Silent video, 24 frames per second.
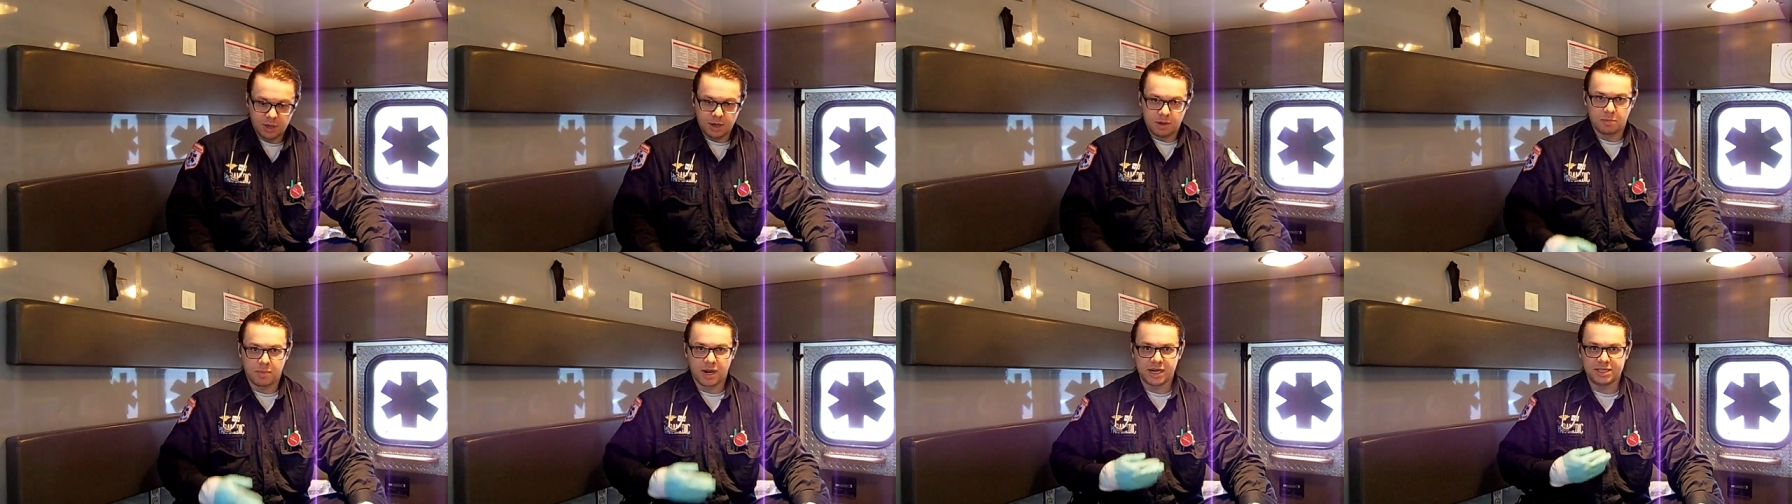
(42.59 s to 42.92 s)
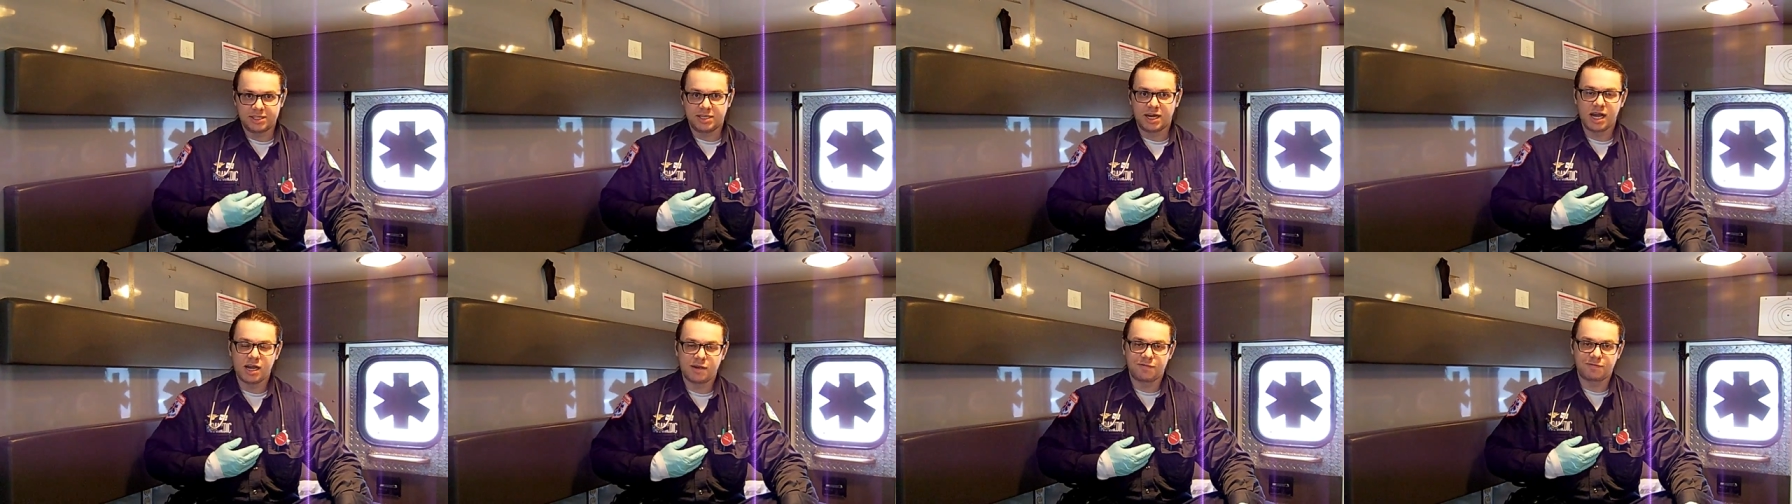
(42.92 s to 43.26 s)
my
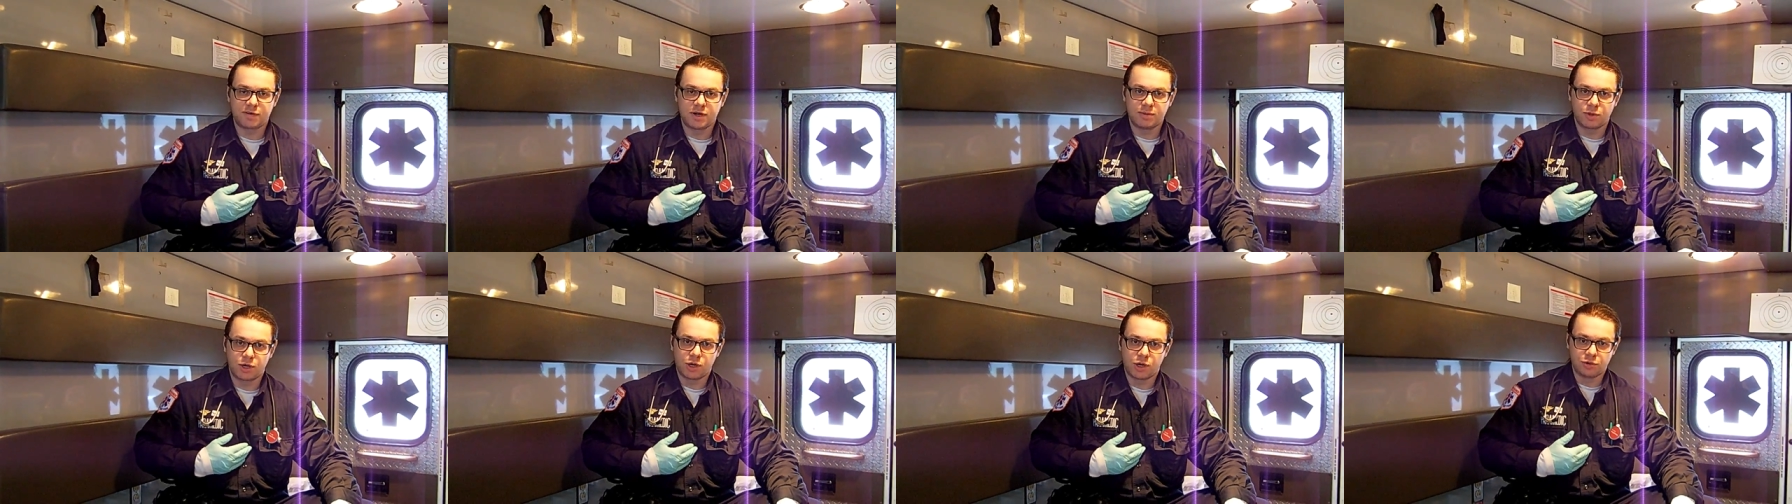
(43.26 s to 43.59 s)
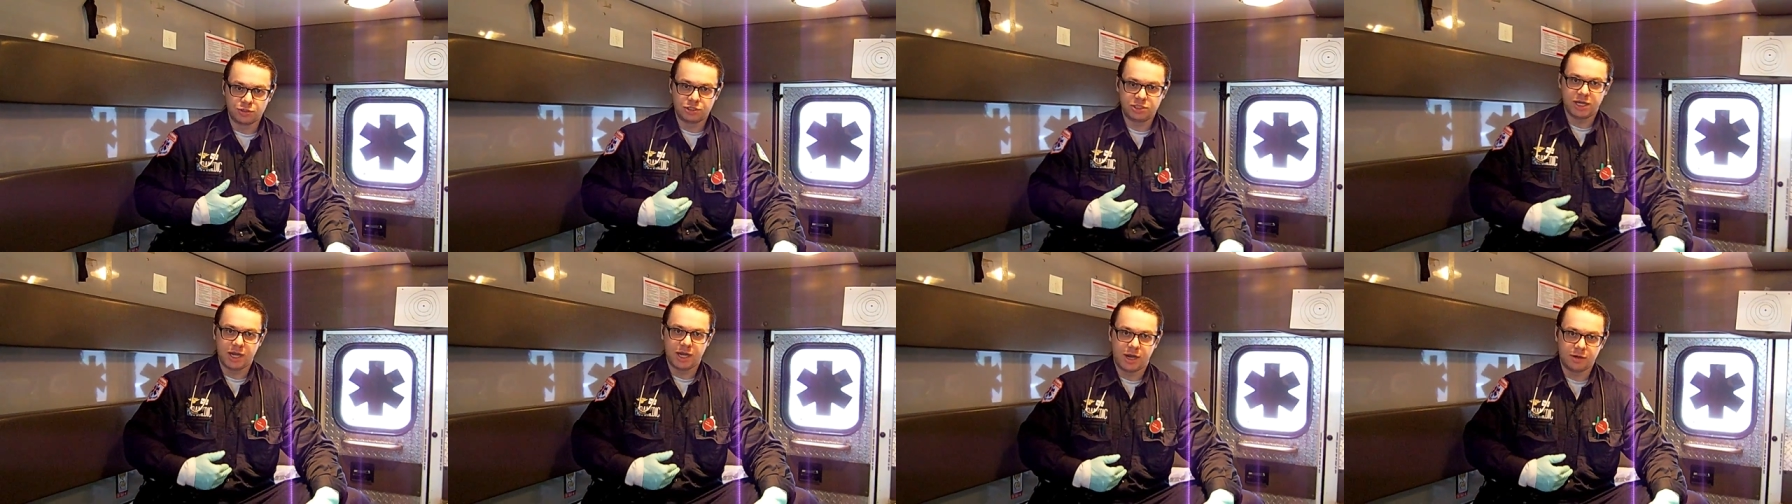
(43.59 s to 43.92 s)
diaphragm
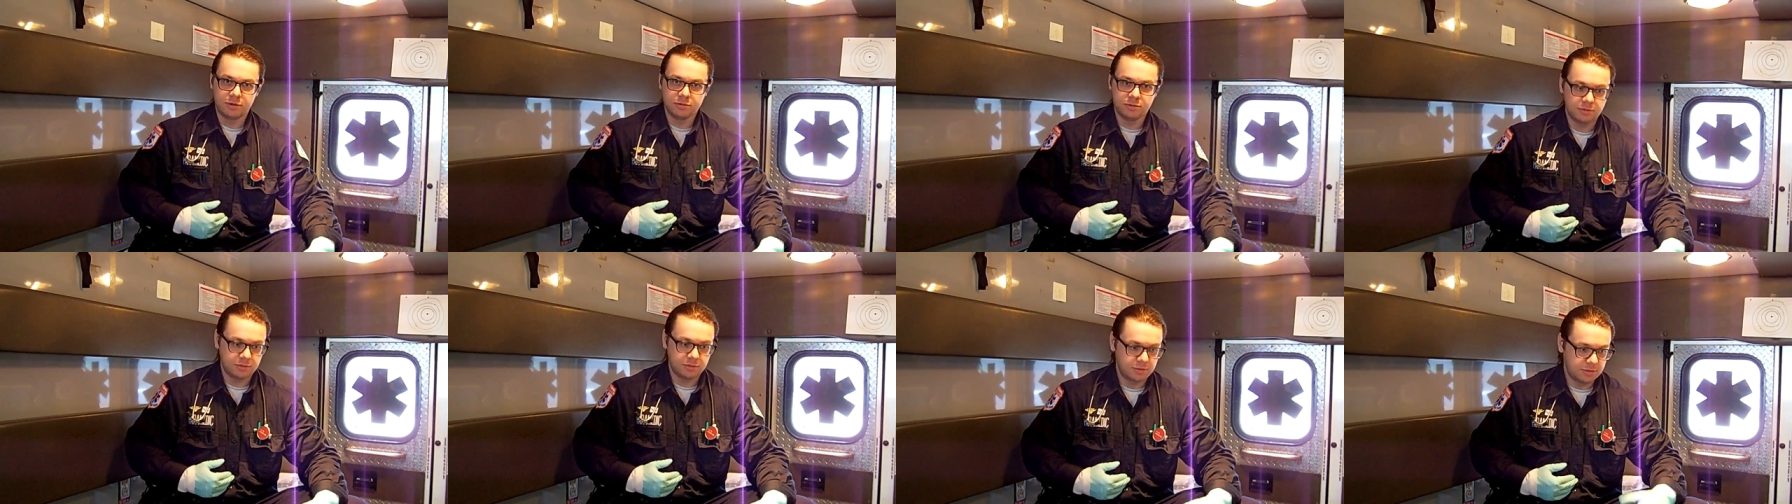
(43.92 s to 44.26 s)
goes down,